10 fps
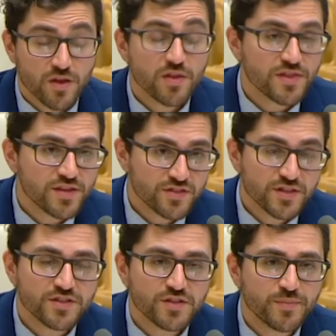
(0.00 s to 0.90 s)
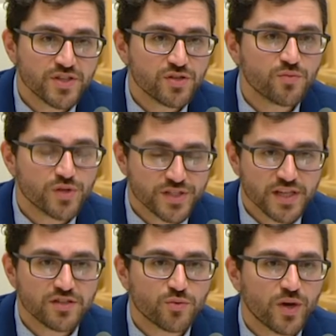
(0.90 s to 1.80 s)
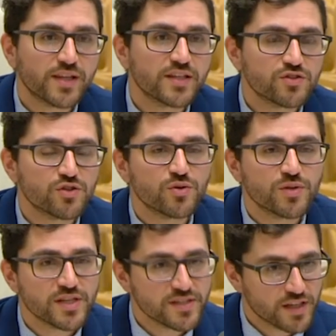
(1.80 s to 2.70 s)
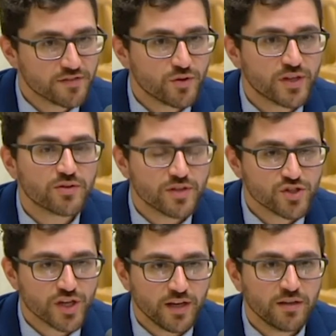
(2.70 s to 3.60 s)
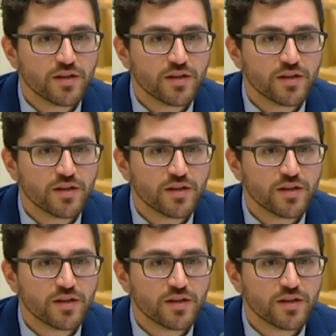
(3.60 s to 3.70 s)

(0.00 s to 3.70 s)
Yeah. The submission was sent directly to the executive director and the chair.